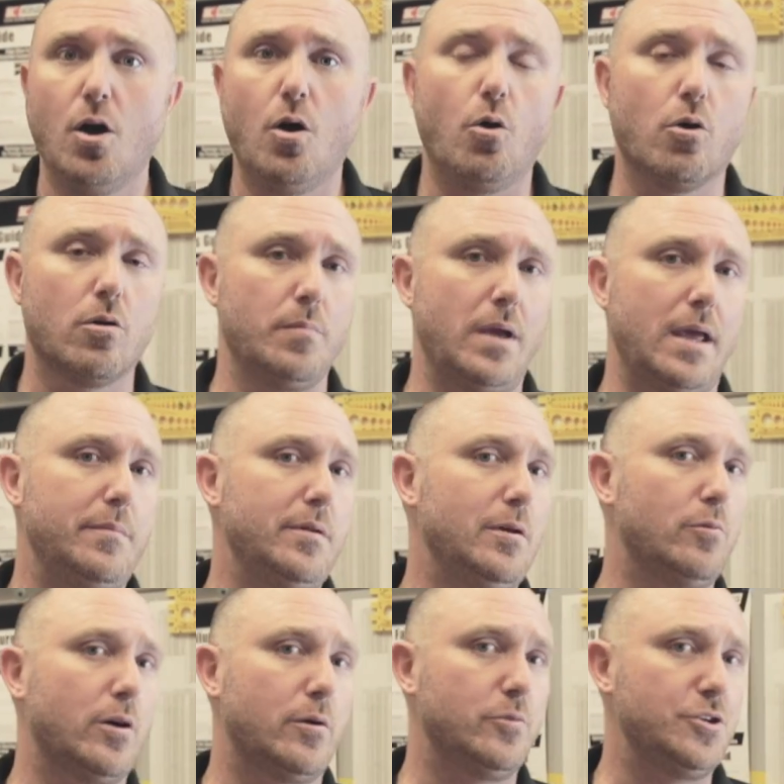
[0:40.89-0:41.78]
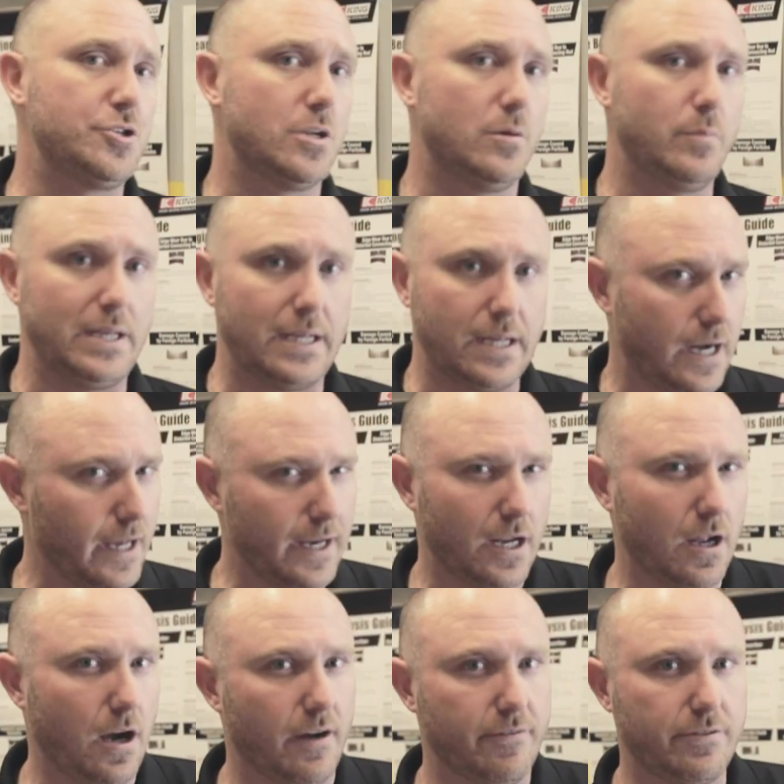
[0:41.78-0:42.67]
or maybe when we should be
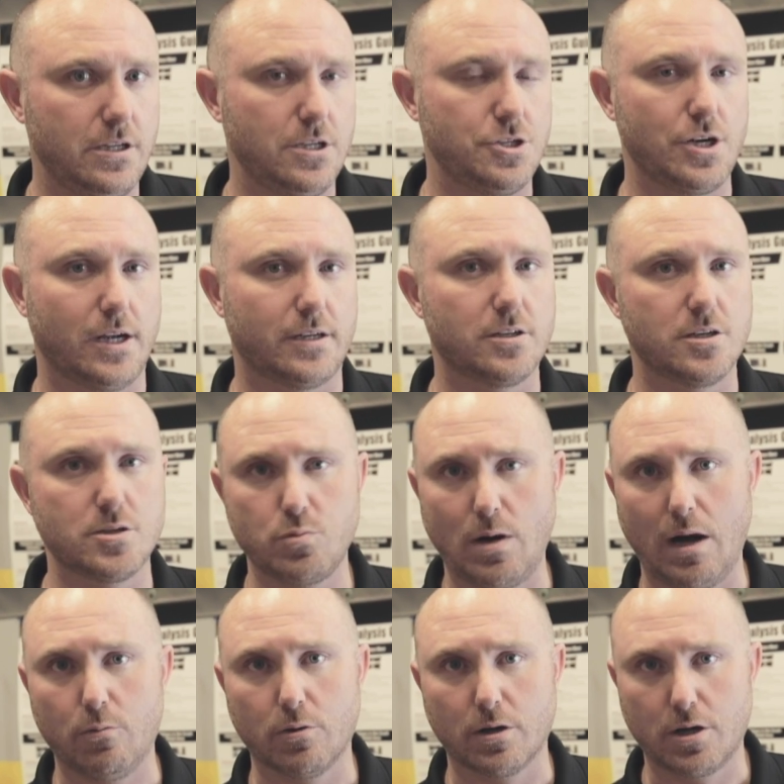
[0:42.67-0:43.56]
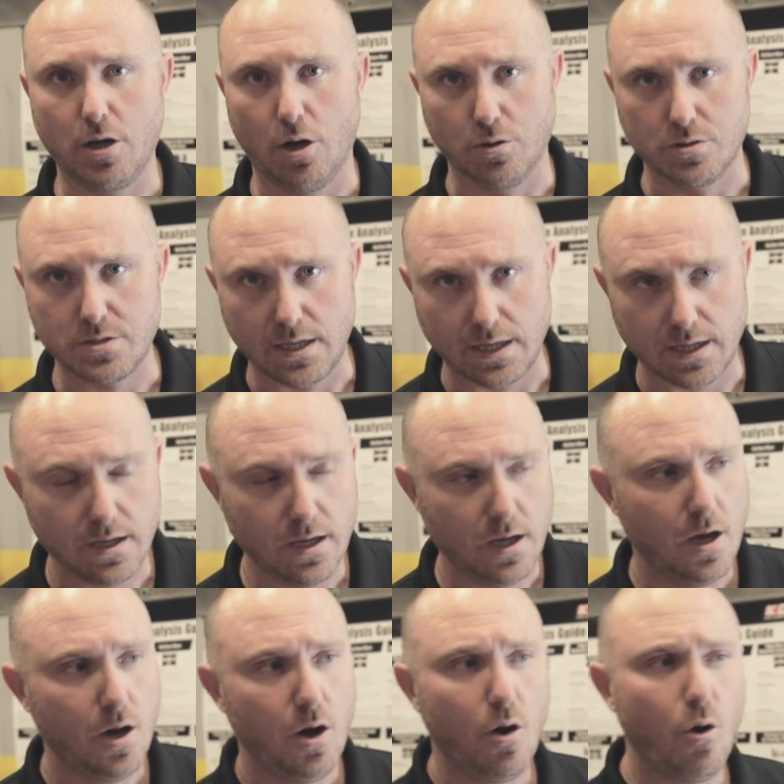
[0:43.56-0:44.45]
cutting off the injectors while we're coasting,
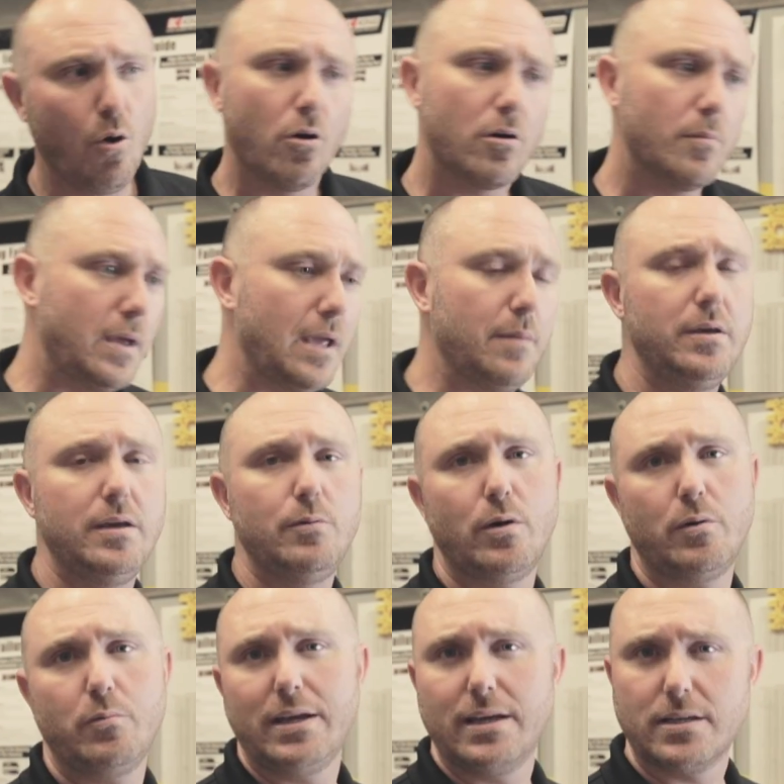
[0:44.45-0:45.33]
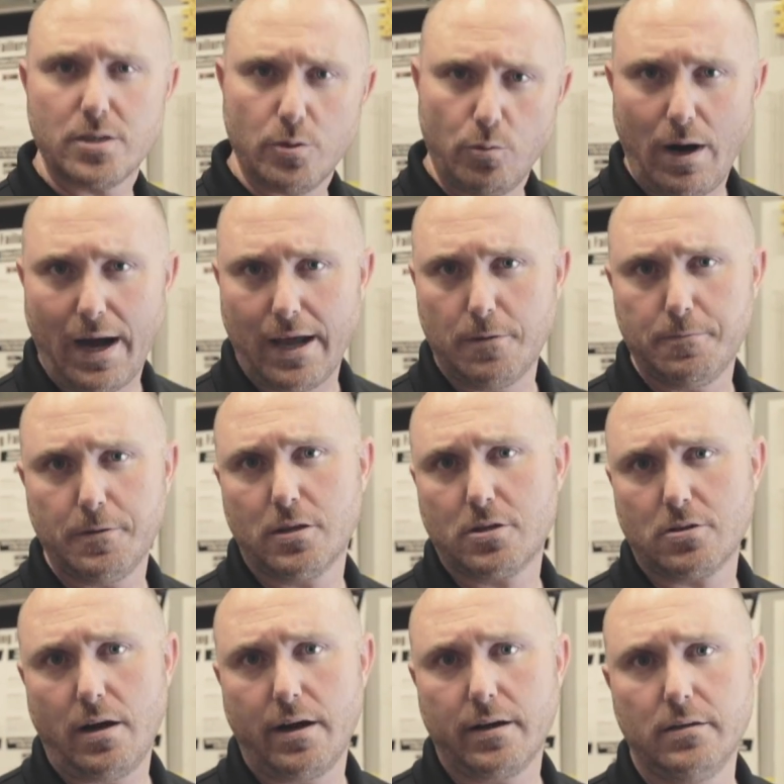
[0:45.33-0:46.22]
or maybe when we get to wide open
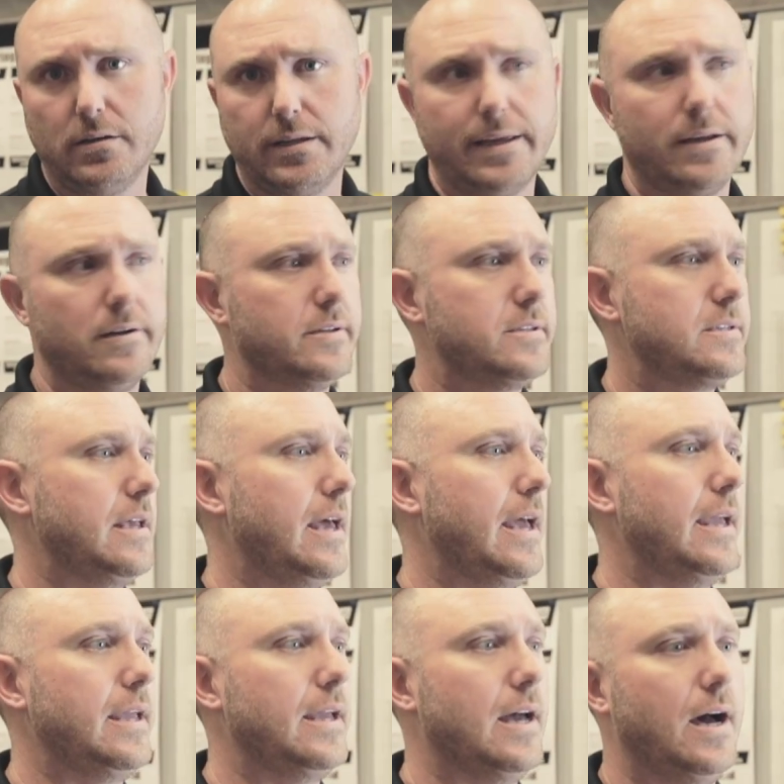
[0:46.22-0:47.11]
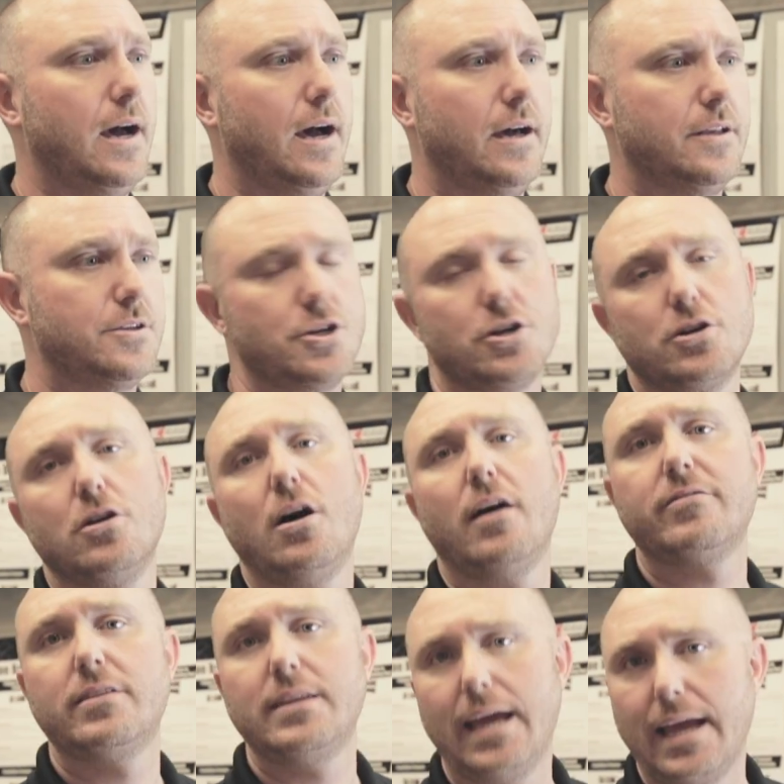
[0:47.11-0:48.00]
throttle, it'll say turn
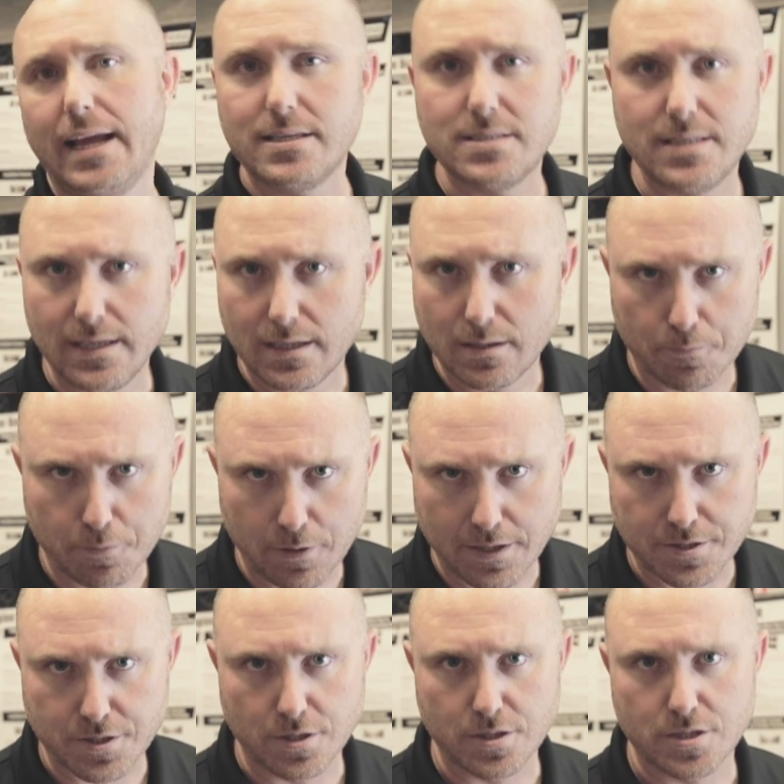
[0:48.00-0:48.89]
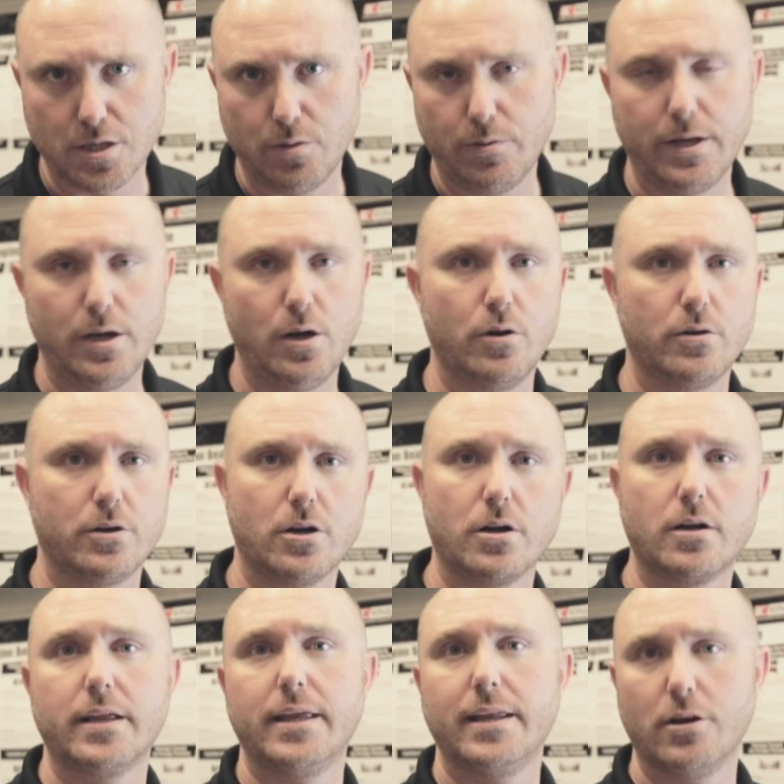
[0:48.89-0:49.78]
off the AC compressor so we don't
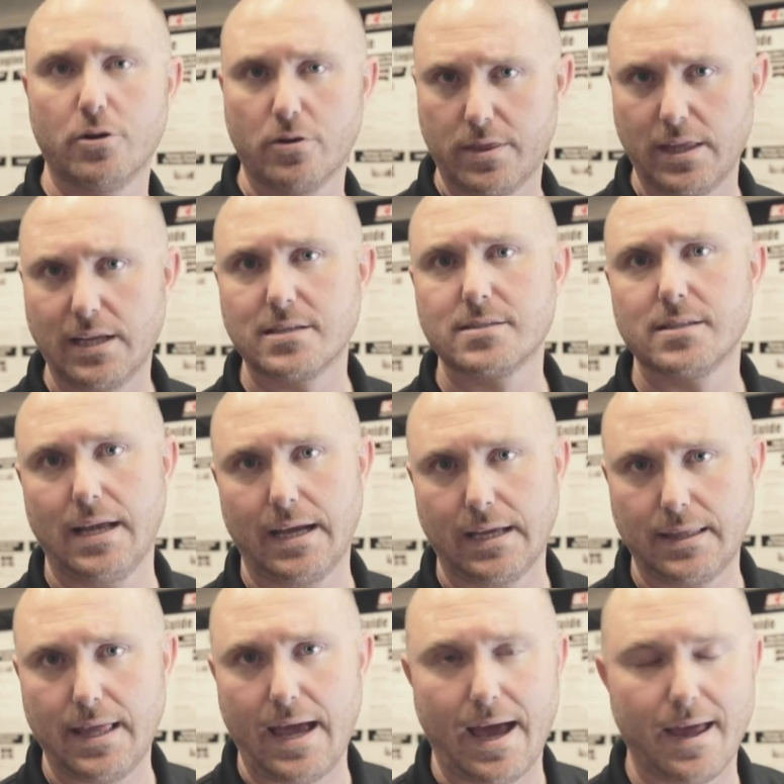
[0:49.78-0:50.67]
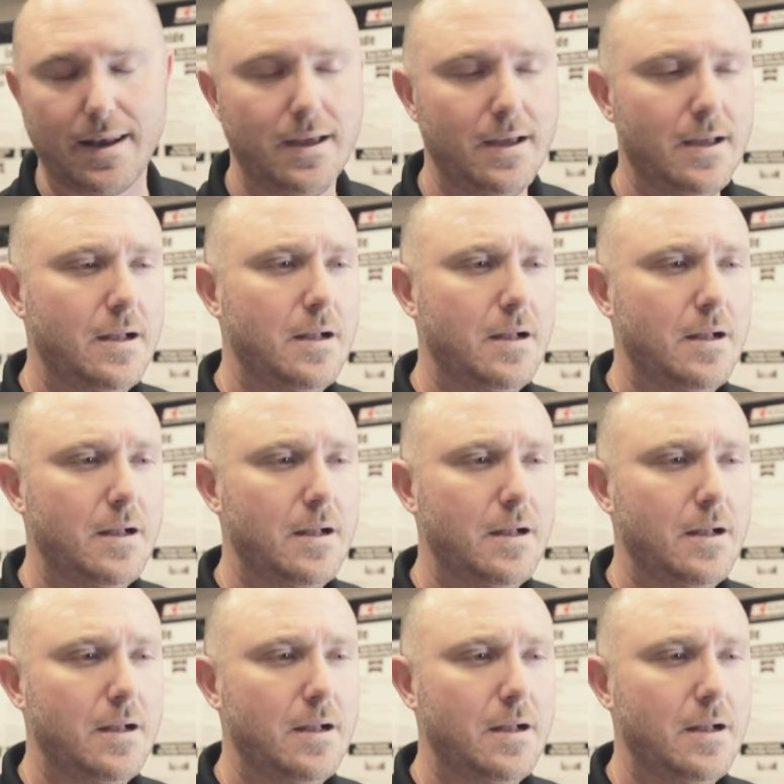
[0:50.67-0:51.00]
hurt it, or things like that.